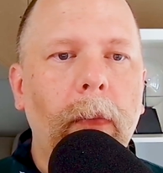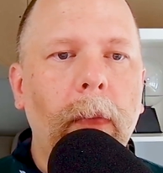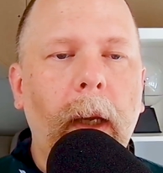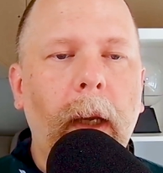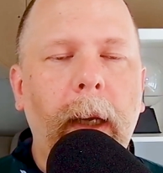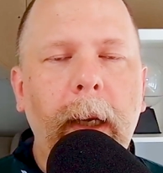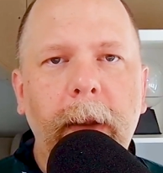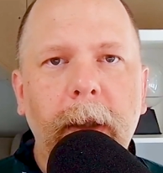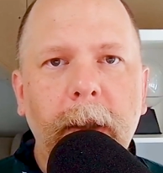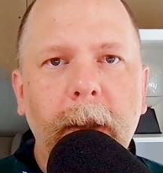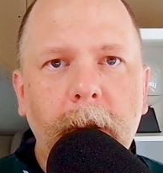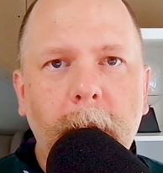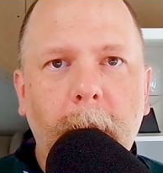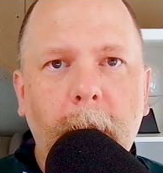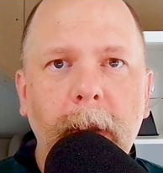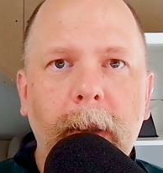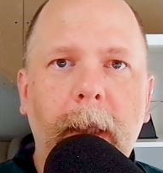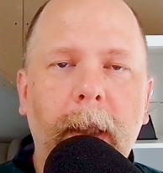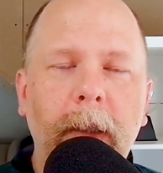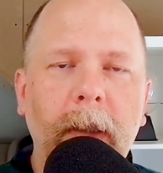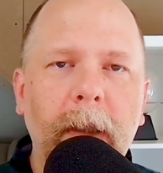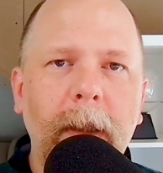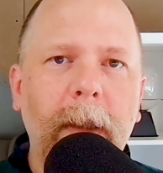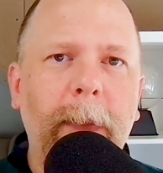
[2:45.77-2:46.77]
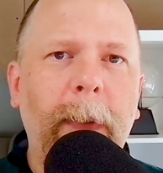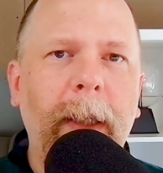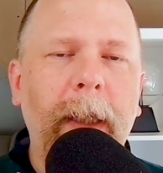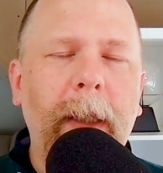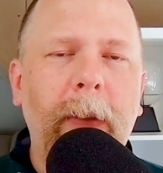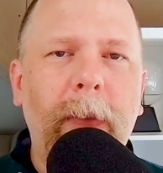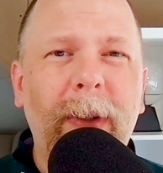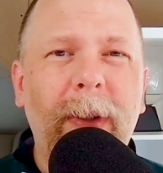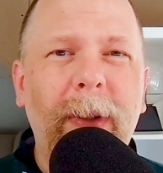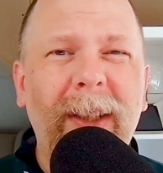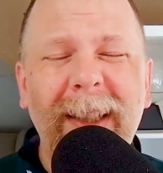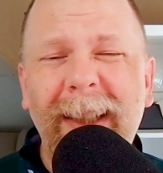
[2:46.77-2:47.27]
And the short sections make
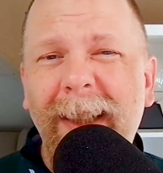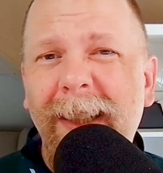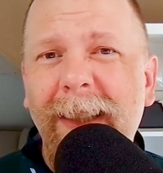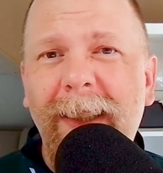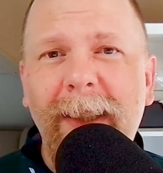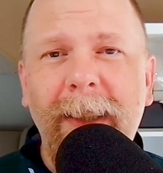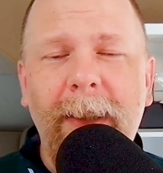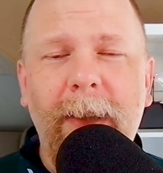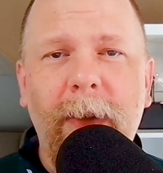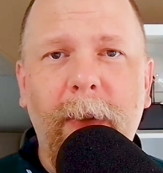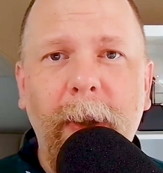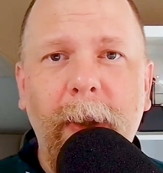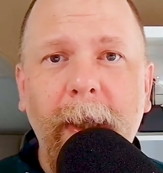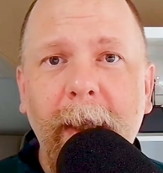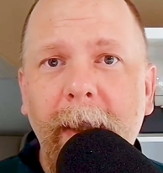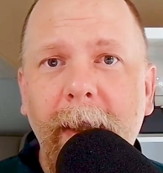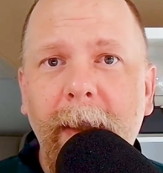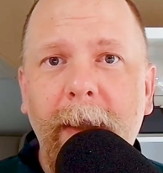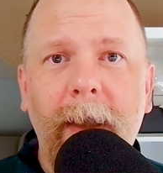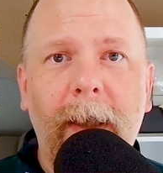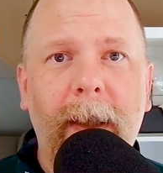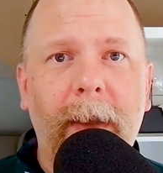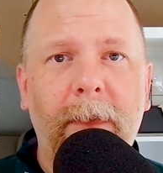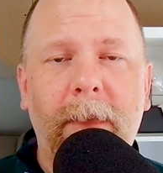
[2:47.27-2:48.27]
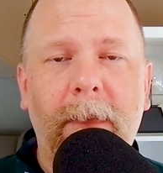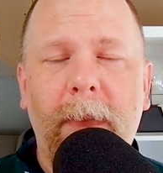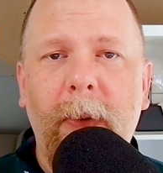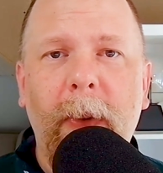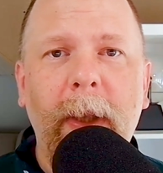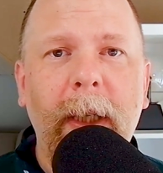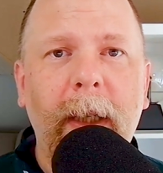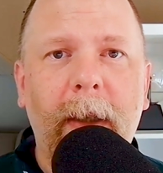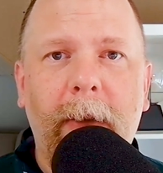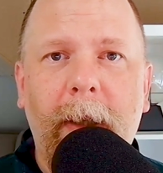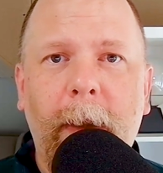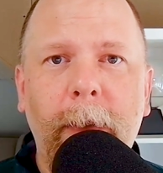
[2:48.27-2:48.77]
it really easy to read
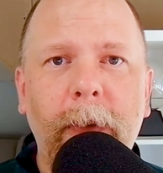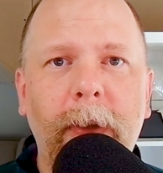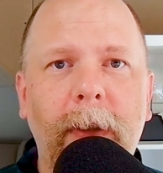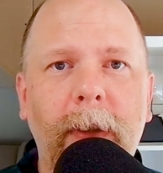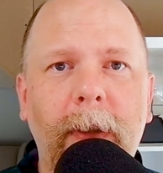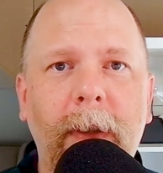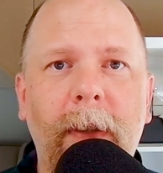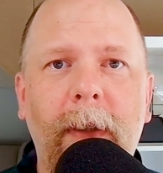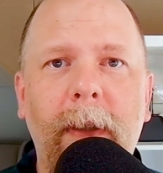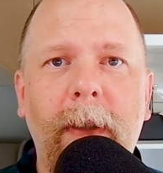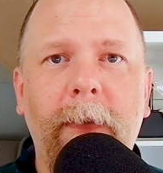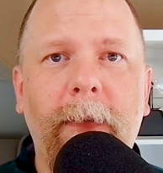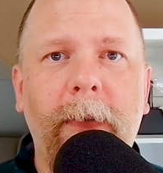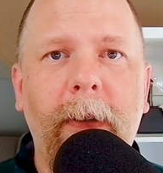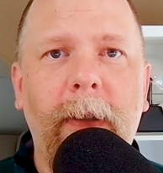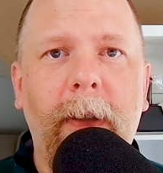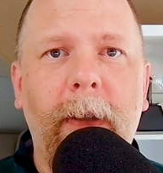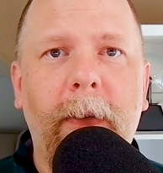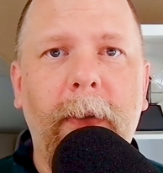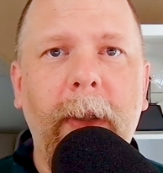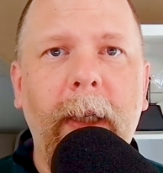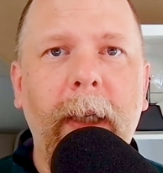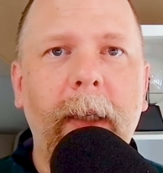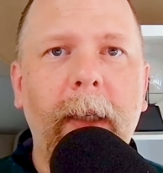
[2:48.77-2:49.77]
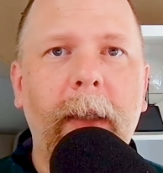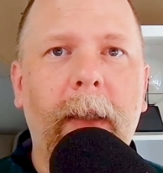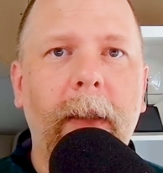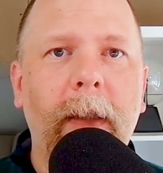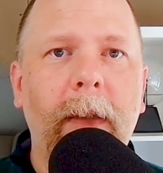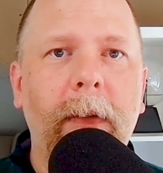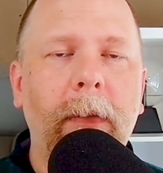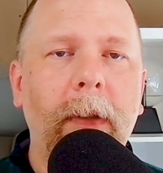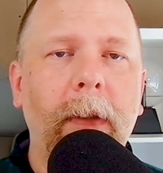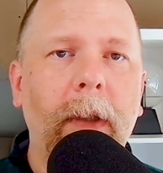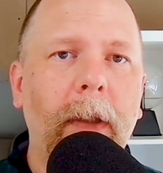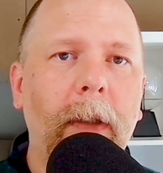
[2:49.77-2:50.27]
between interruptions if you're reading
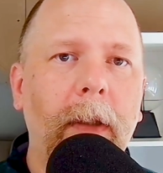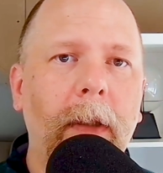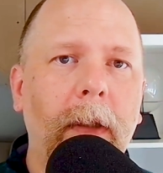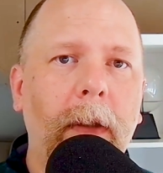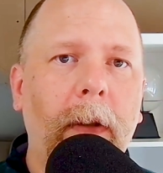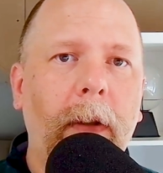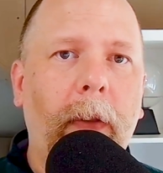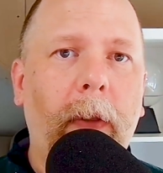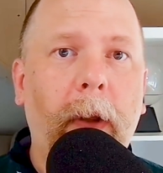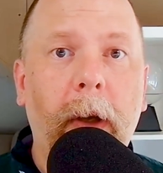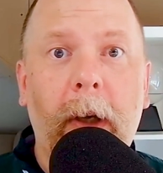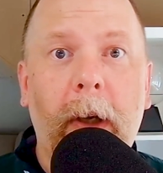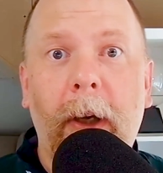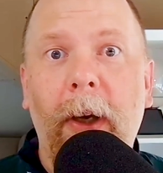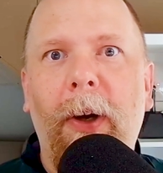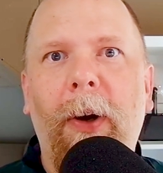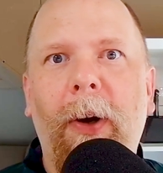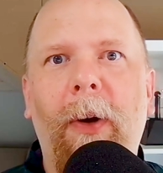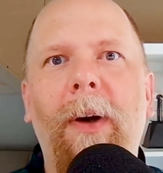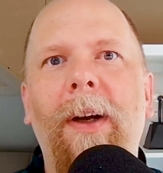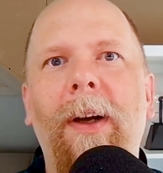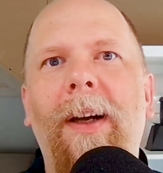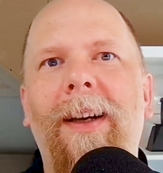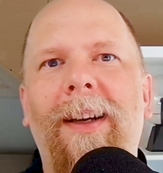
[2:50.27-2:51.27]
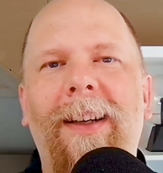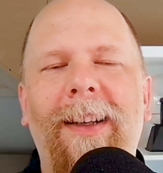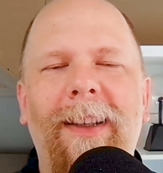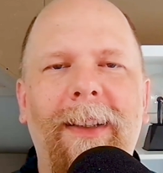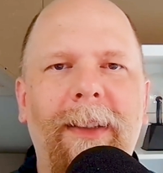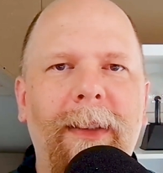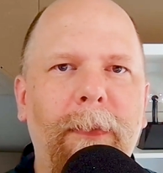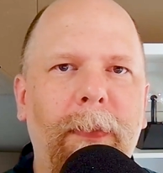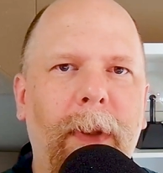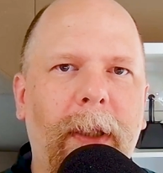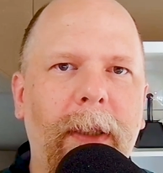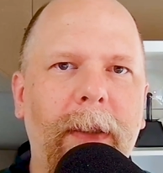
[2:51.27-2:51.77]
on the go.
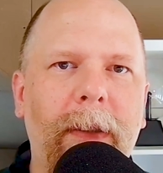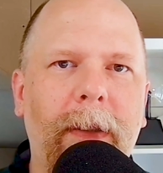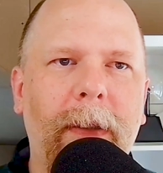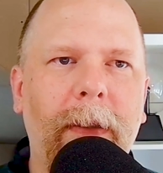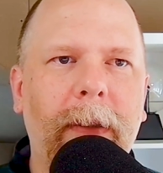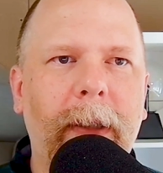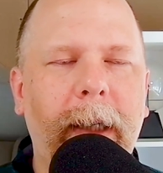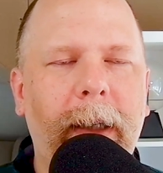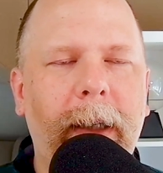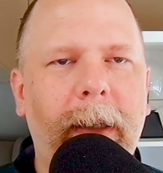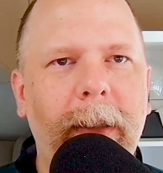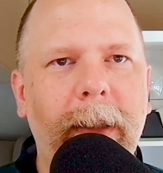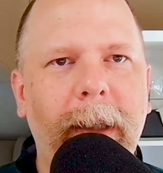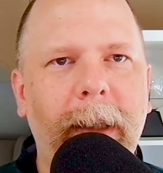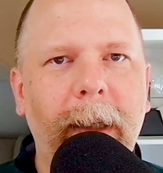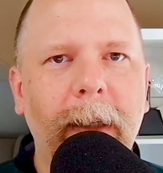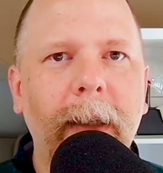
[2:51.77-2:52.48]
Puns are great, aren't they?